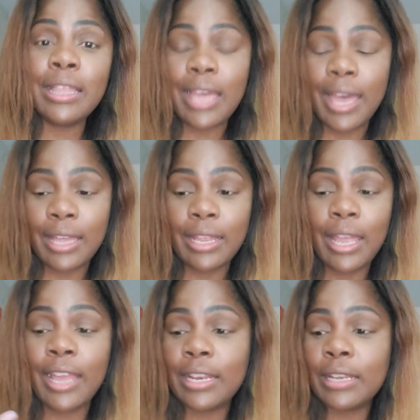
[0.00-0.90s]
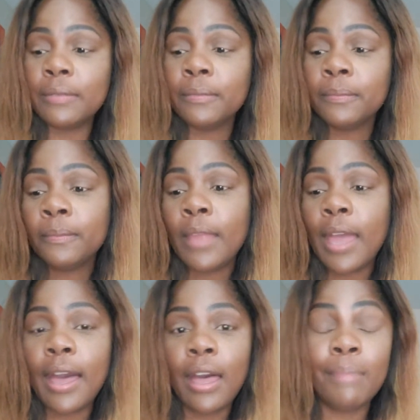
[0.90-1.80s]
that. And
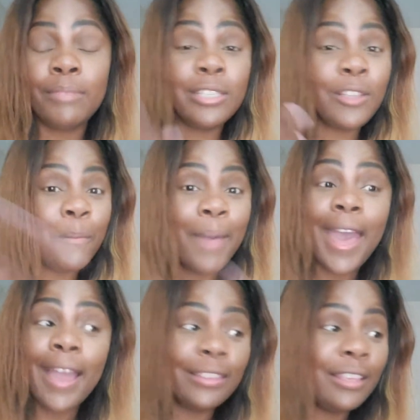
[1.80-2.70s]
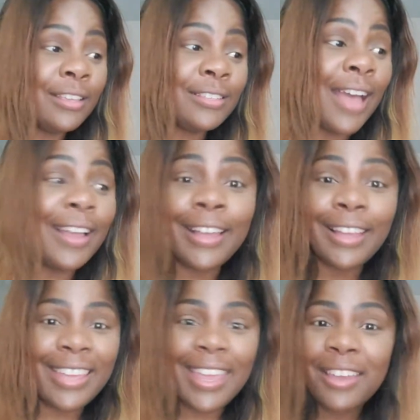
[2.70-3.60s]
just go back.
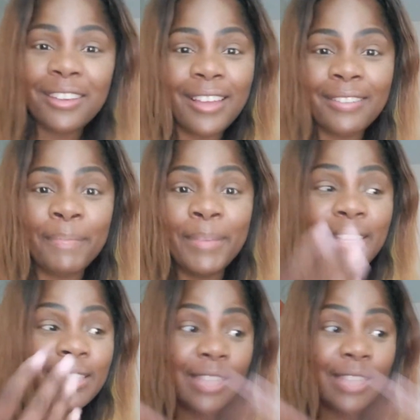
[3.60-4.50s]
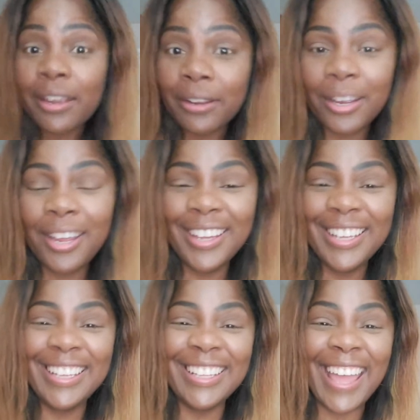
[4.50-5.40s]
I can't, I mean, it's there.
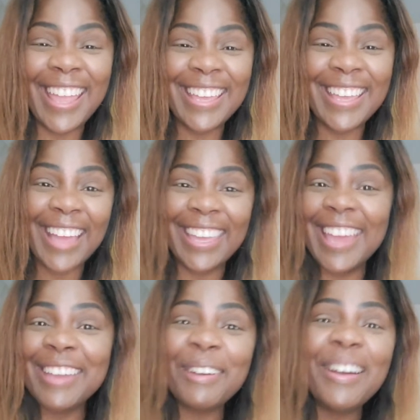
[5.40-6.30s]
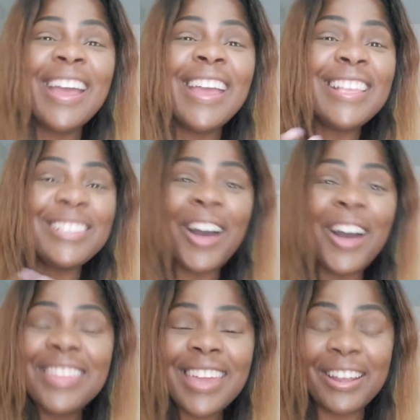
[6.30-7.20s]
Like, I can't go, it's
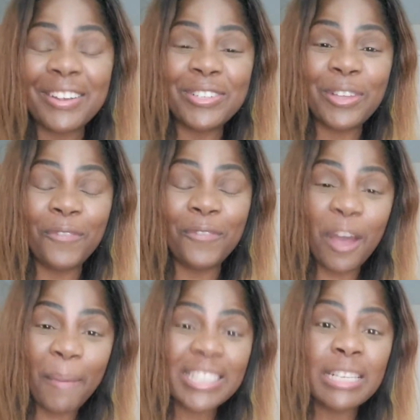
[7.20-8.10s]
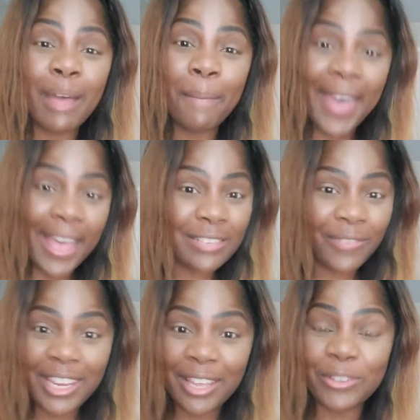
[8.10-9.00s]
all there. So if you go back to my past
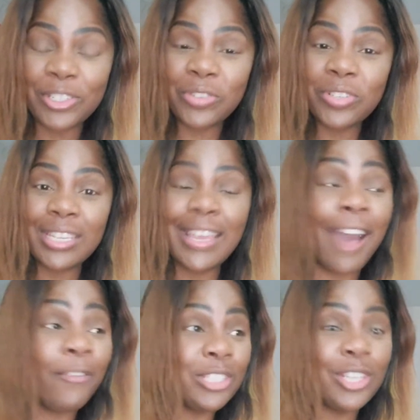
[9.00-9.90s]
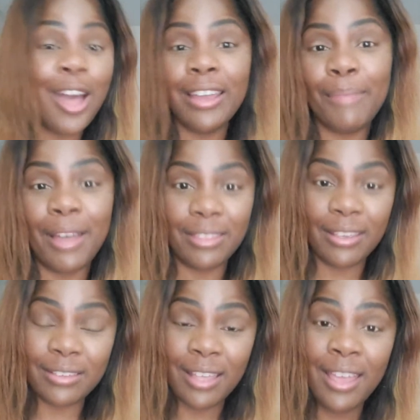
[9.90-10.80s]
videos, you'll see I was talking about
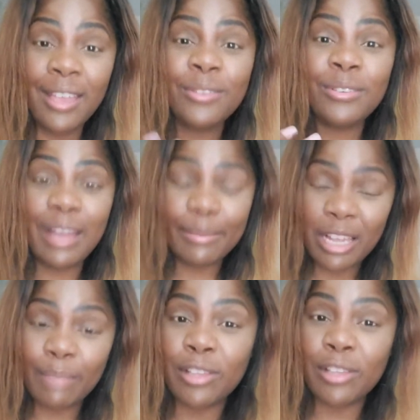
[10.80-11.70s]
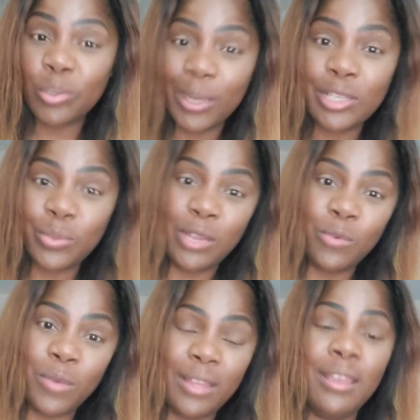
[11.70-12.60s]
this. So now I'm talking about
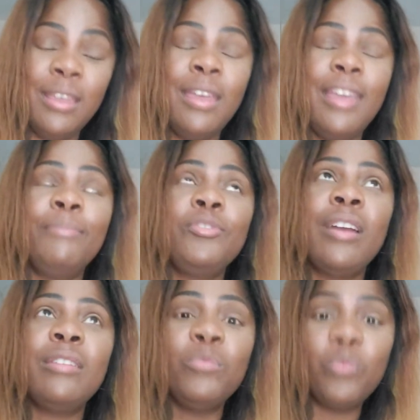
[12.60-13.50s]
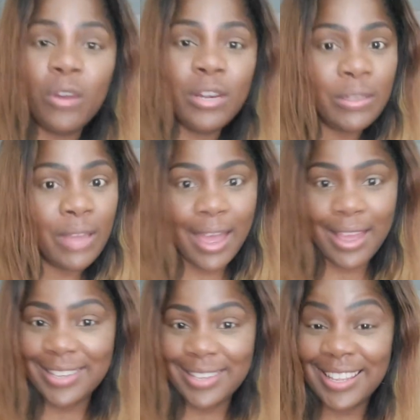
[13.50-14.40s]
2021. And I'm trying to warn you
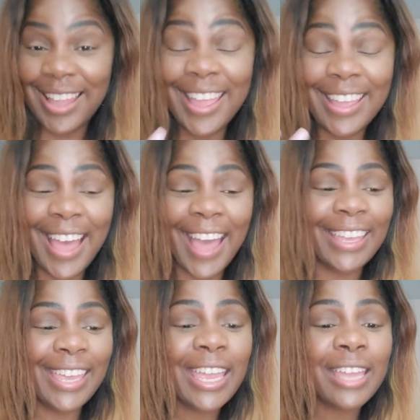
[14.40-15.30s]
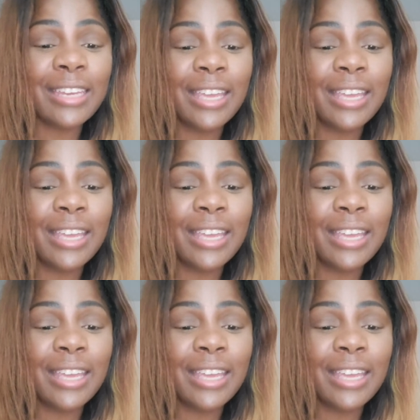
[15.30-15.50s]
guys, like, I can't